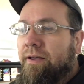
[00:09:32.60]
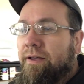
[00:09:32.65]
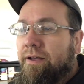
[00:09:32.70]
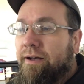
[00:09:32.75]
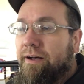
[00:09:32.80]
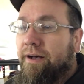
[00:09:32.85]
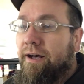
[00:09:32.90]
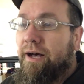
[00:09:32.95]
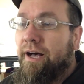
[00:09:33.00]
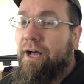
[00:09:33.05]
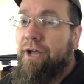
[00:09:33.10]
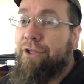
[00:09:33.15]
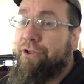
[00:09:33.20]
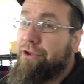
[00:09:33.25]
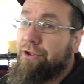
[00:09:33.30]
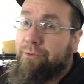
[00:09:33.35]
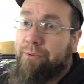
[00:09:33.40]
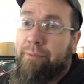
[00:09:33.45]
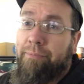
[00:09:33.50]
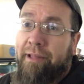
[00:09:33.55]
uh, you
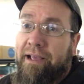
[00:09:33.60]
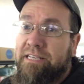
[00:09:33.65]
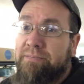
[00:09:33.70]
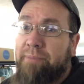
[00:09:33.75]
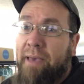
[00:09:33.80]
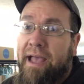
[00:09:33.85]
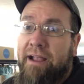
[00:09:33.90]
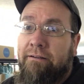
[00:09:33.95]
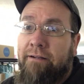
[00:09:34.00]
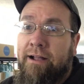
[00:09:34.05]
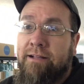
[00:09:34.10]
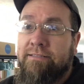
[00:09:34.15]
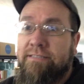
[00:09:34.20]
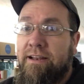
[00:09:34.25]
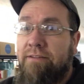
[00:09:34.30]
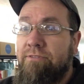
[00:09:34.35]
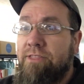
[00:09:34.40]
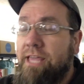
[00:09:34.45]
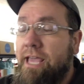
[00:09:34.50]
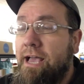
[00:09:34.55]
can replace backgrounds and
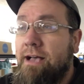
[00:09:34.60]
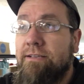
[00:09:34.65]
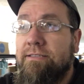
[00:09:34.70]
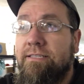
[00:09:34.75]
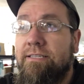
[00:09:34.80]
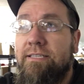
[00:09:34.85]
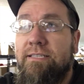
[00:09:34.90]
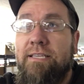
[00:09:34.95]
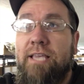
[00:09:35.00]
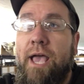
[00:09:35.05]
everything else. It's